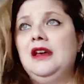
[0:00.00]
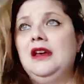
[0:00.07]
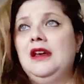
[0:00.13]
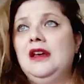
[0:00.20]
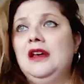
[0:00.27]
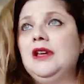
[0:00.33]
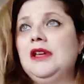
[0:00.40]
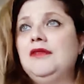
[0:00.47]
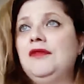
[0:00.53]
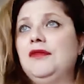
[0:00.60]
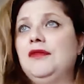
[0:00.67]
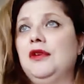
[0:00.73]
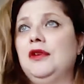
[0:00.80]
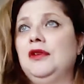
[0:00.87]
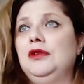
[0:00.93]
if you live,
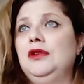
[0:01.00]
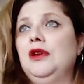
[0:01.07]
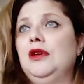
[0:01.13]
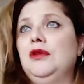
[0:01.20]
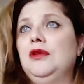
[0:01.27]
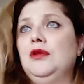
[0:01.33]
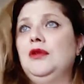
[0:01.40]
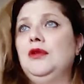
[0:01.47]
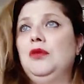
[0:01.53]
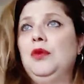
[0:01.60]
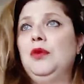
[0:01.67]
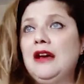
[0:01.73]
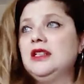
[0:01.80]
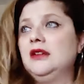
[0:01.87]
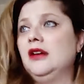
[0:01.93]
you know,
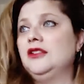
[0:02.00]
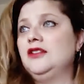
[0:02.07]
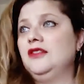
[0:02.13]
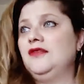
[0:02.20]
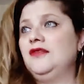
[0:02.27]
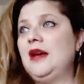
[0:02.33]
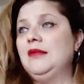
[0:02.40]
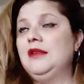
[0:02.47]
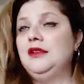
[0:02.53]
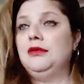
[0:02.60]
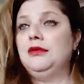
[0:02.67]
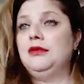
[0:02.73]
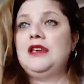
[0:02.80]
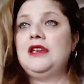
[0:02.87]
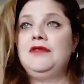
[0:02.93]
without a larger
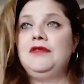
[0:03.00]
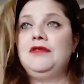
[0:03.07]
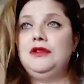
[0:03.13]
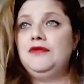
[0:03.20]
family or whatever,